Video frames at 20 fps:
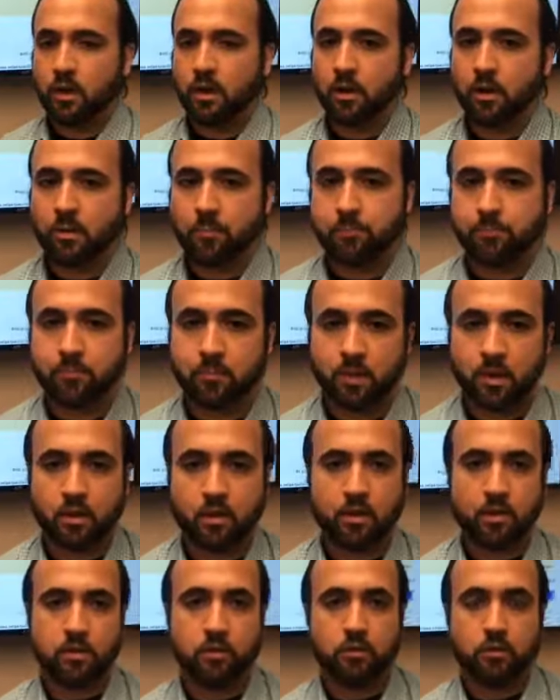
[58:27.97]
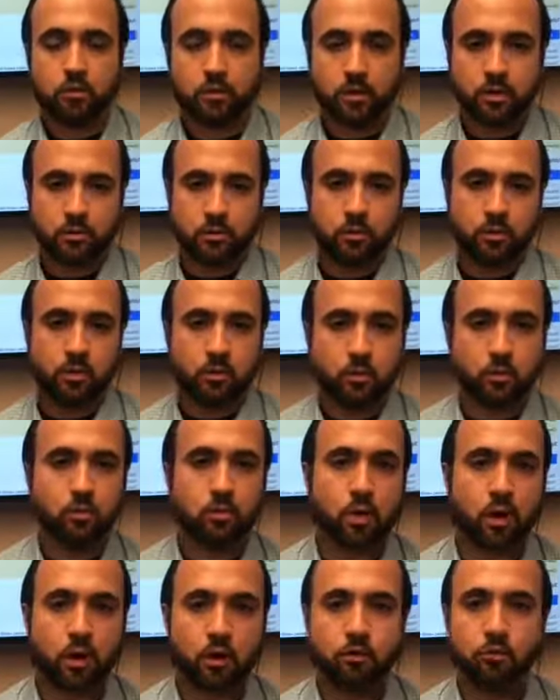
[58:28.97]
Um, uh, you can do
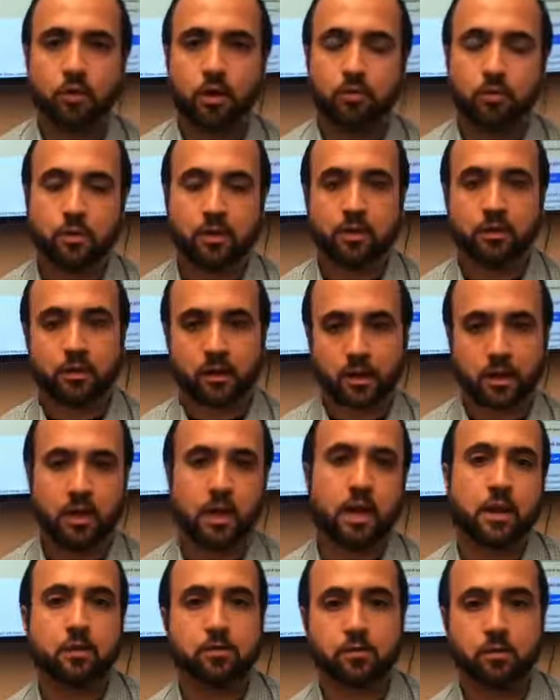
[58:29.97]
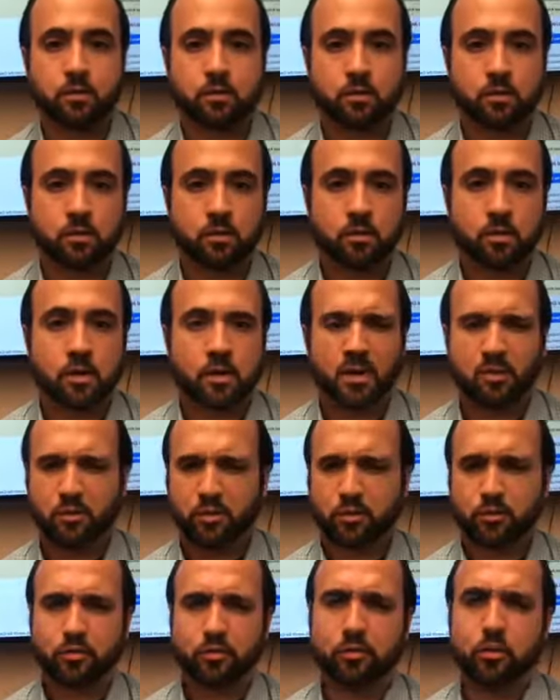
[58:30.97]
auto draft where they take it out of your, I'm
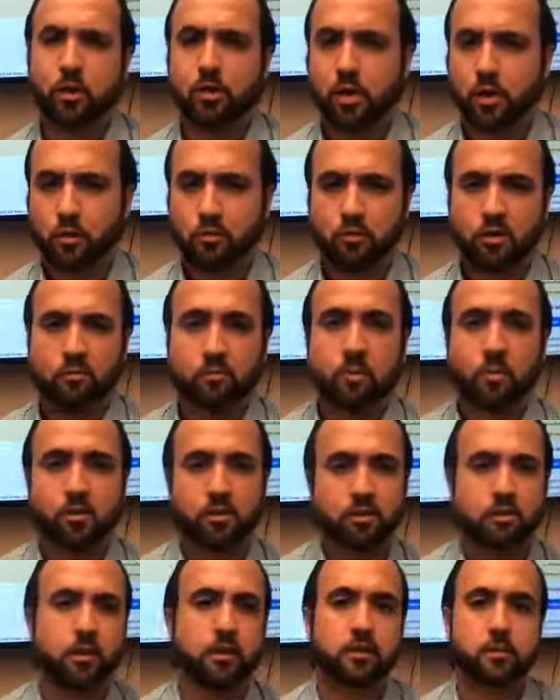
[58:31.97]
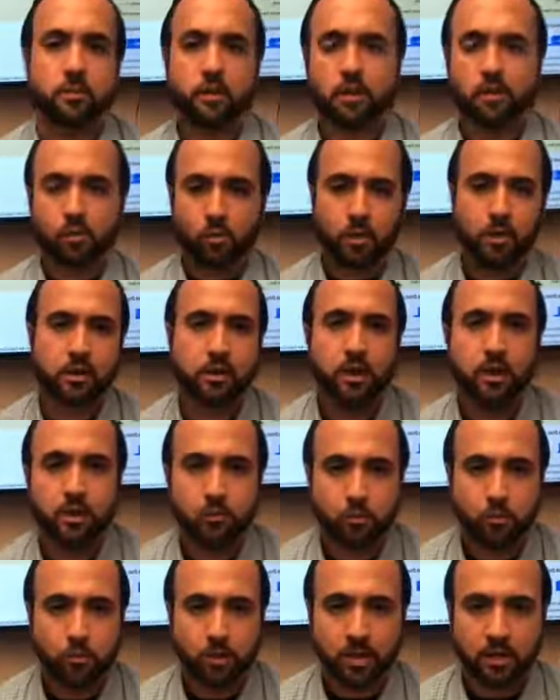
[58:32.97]
not sure if it's called auto draft, but where they take the money directly out
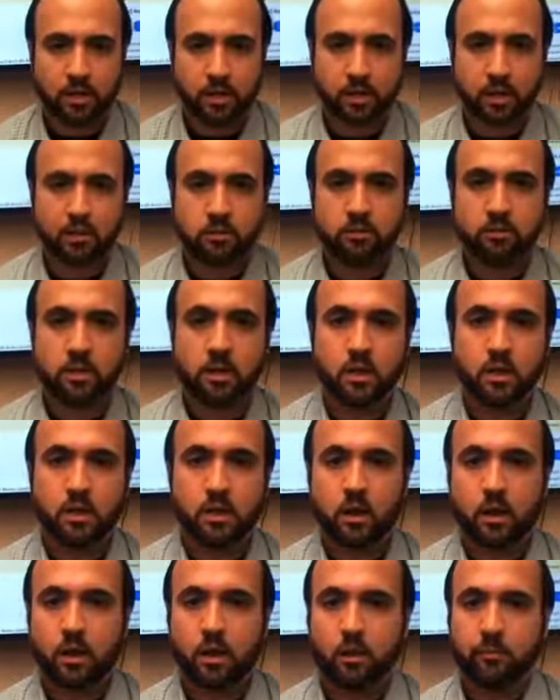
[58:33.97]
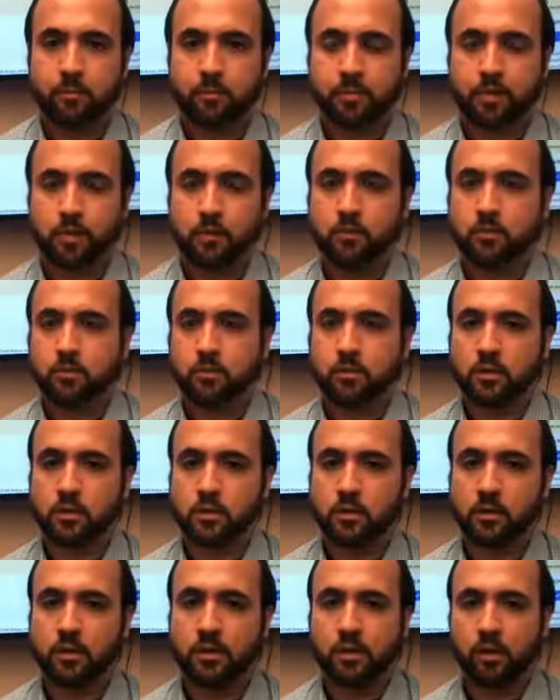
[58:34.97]
of your bank account. Um, they, uh,
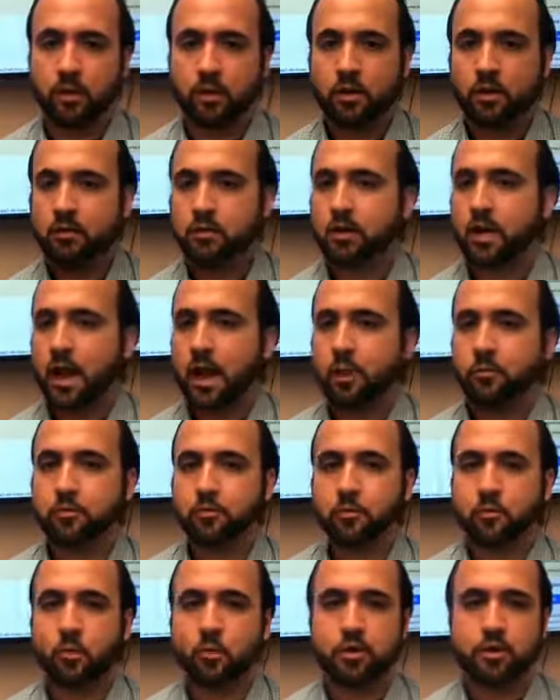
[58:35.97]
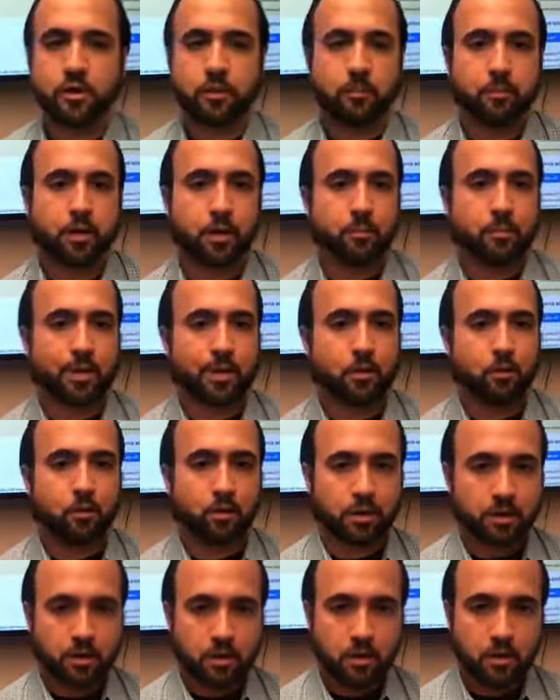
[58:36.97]
there is an option where you can pay by
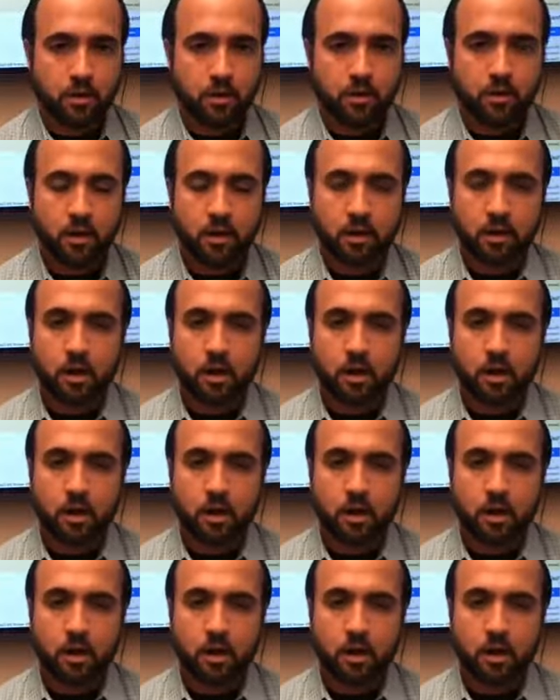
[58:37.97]
credit card.